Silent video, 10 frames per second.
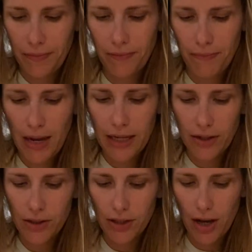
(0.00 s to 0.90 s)
many
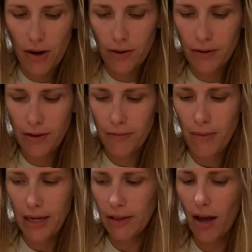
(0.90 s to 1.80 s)
years ago,
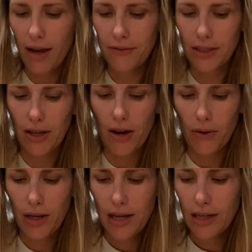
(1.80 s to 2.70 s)
many lives ago.
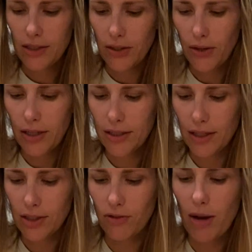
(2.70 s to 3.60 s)
So you can
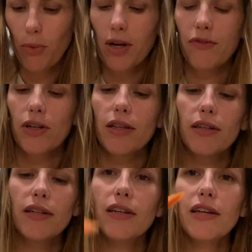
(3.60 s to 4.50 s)
just grab one of your
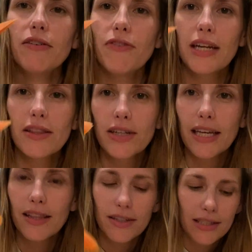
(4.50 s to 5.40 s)
little funny
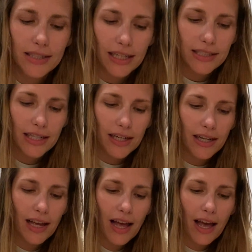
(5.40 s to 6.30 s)
looking little sticks here
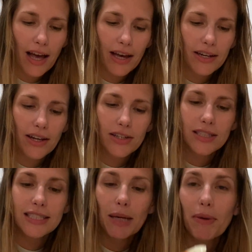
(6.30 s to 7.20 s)
and
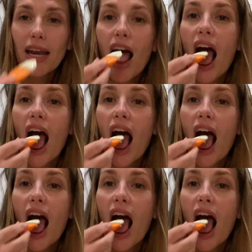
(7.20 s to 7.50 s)
dip it.